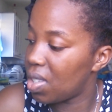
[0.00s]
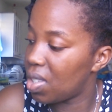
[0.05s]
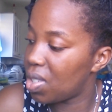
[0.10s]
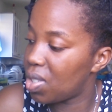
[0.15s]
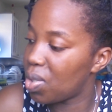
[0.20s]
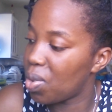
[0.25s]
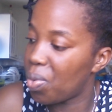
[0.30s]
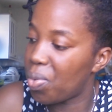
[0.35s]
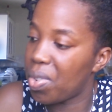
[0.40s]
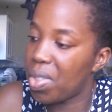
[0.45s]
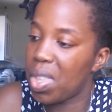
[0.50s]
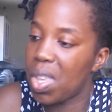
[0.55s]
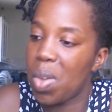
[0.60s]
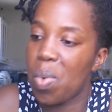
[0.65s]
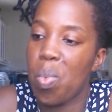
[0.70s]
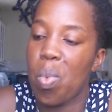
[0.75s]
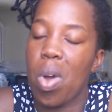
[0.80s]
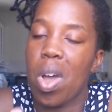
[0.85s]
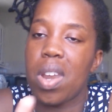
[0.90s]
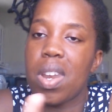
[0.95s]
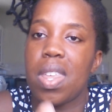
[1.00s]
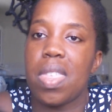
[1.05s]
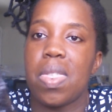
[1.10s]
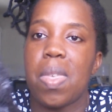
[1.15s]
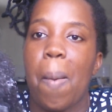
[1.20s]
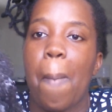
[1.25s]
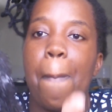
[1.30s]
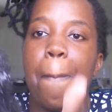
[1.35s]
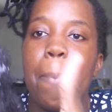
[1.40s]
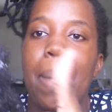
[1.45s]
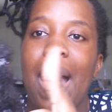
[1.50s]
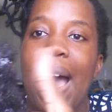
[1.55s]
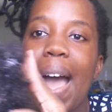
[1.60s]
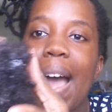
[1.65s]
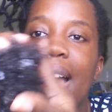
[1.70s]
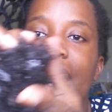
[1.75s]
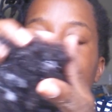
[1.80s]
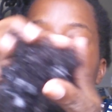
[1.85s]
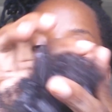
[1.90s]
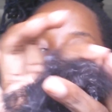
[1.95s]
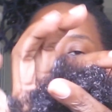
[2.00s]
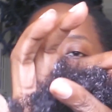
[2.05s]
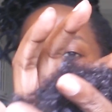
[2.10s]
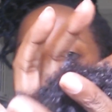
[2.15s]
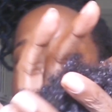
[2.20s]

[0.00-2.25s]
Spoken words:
So for the one in the back,